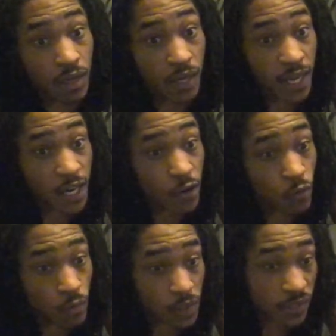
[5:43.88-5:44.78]
Now,
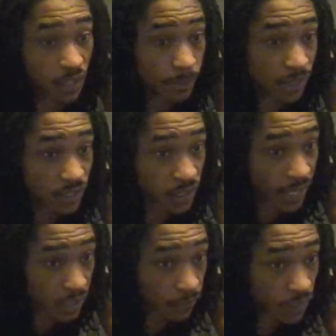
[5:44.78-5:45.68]
once that person
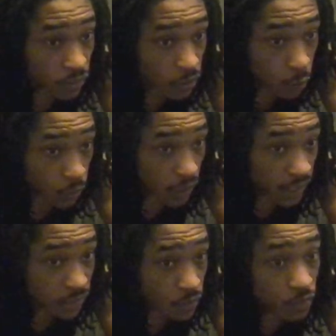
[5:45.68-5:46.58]
activates all 3
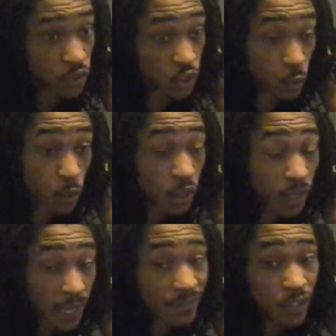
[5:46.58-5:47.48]
consoles, you
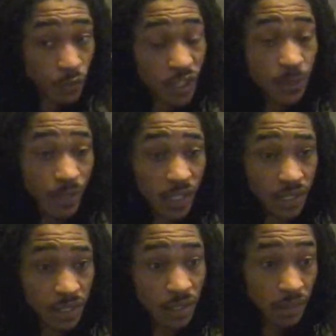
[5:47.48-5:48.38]
will have to do this part
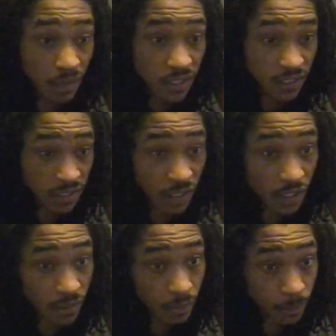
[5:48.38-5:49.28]
again. This is
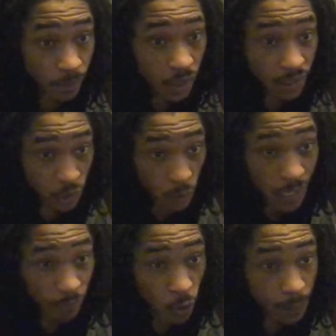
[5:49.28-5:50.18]
a part that you
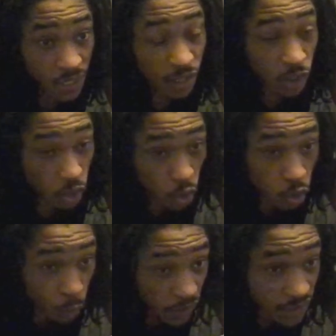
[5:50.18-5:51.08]
have to repeat
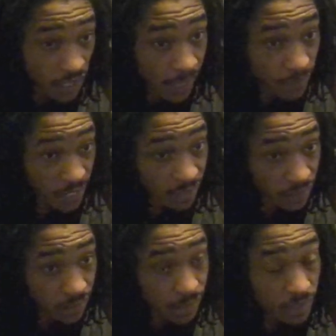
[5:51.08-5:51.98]
3 times at
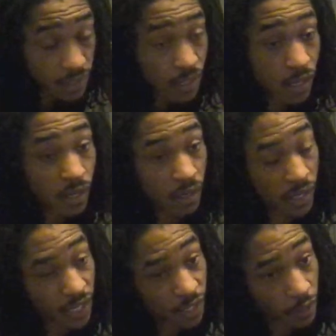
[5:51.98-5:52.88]
least.
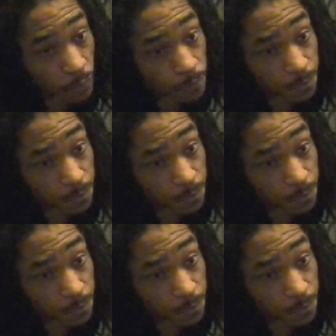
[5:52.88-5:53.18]
Now,